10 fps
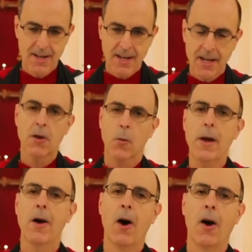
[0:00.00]
Here
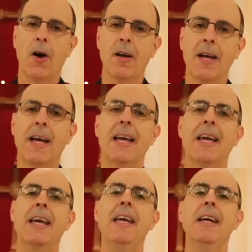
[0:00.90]
we are.
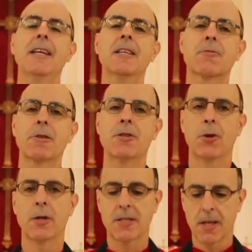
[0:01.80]
He is
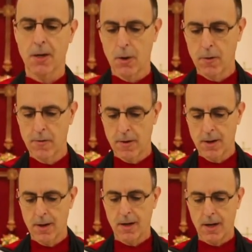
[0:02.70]
rejoicing over
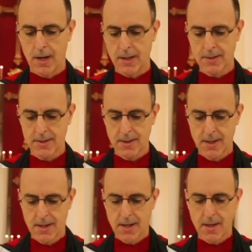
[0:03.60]
us.
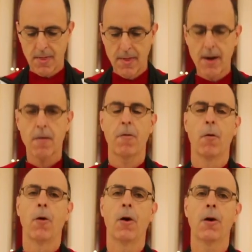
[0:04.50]

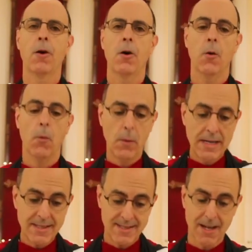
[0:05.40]
Therefore, we
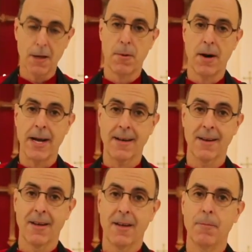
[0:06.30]
celebrate
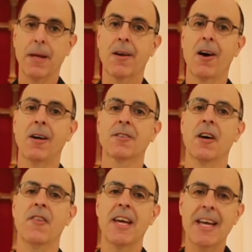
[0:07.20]
because
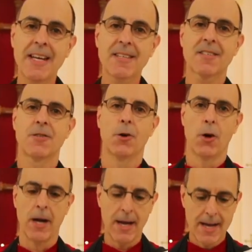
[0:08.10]
of his
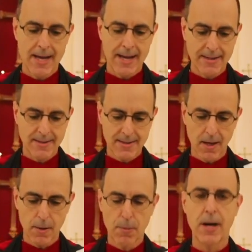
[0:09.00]
joy and
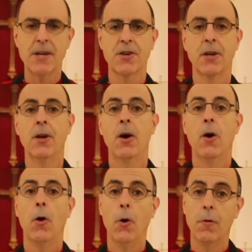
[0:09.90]
celebration
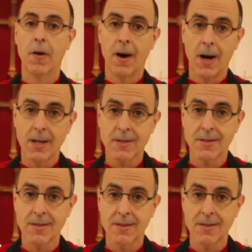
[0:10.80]
over us.